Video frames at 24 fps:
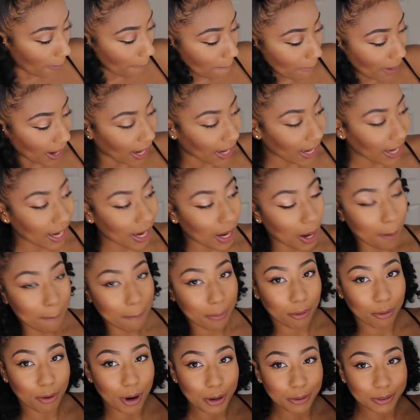
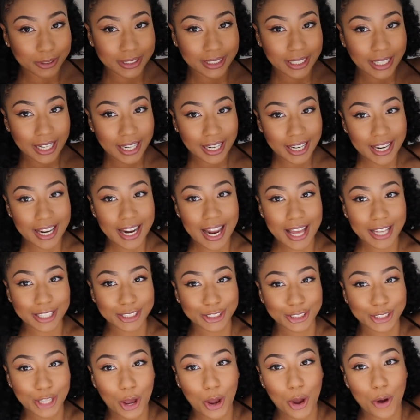MyProtein.
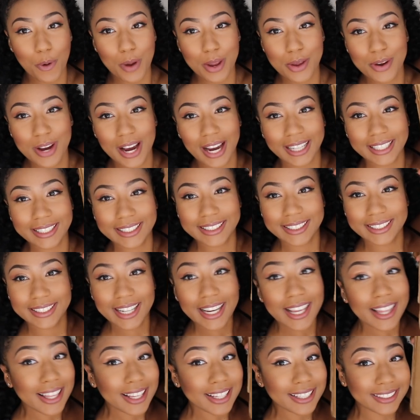So you guys
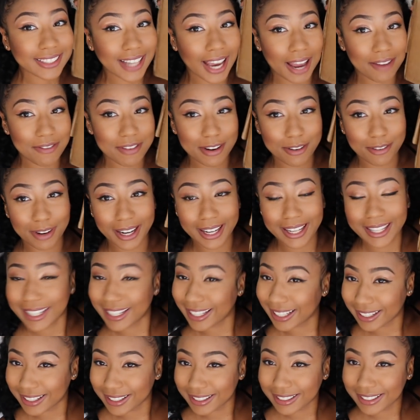see this? I have it right
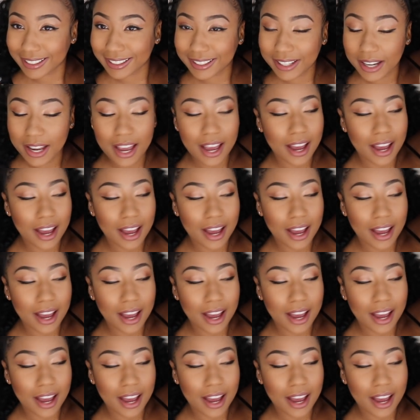here.